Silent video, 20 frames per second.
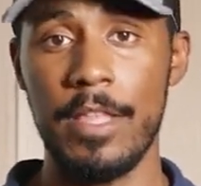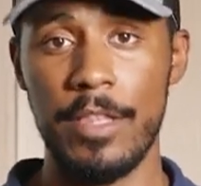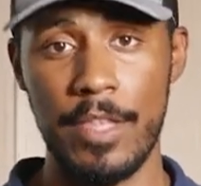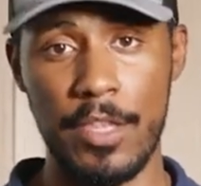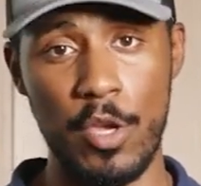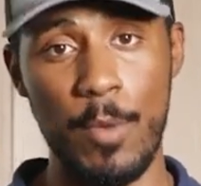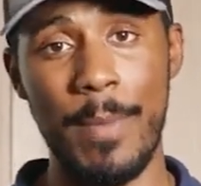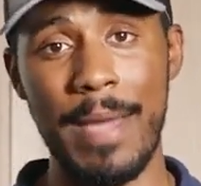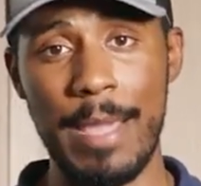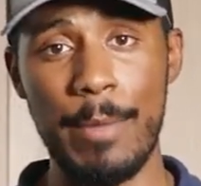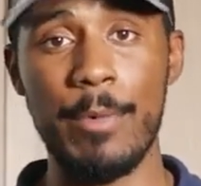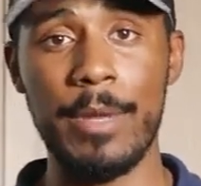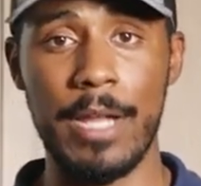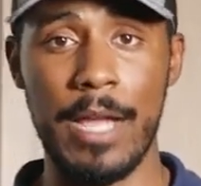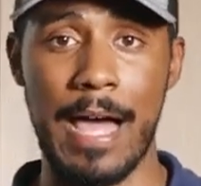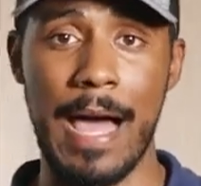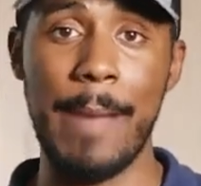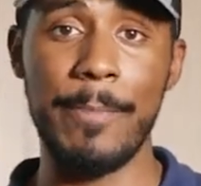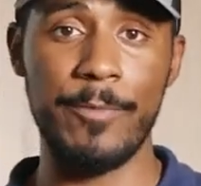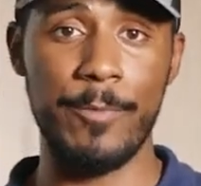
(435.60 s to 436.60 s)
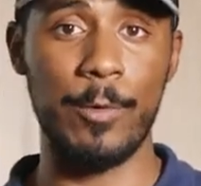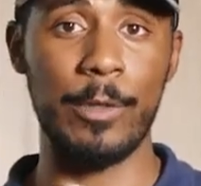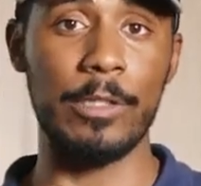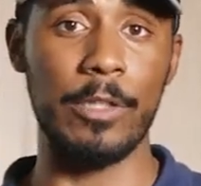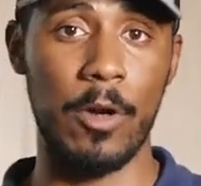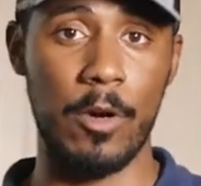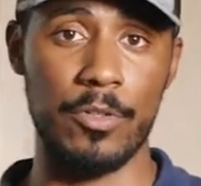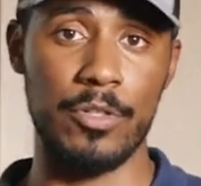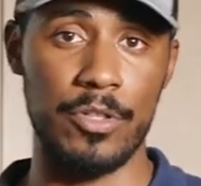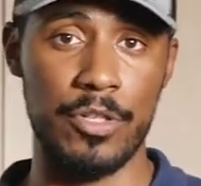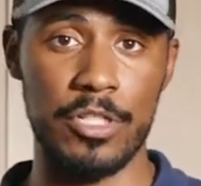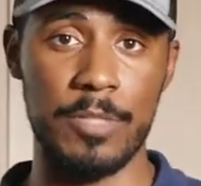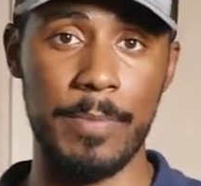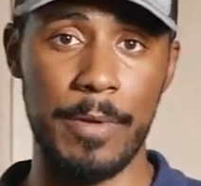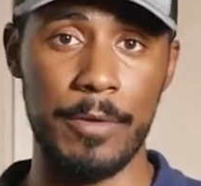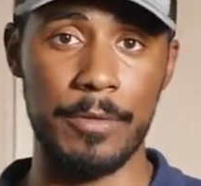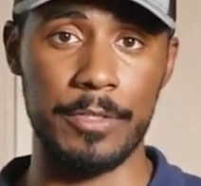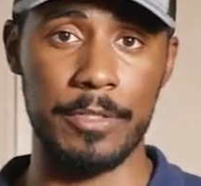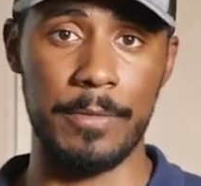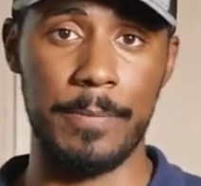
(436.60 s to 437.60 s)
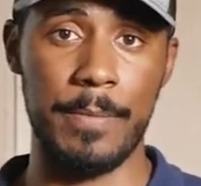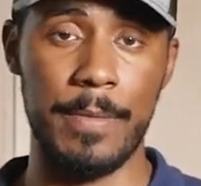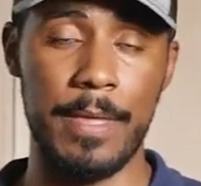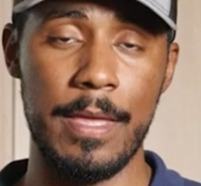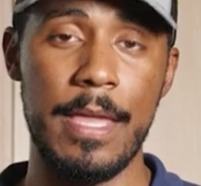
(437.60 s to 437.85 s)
then you might want to opt for a larger disposer.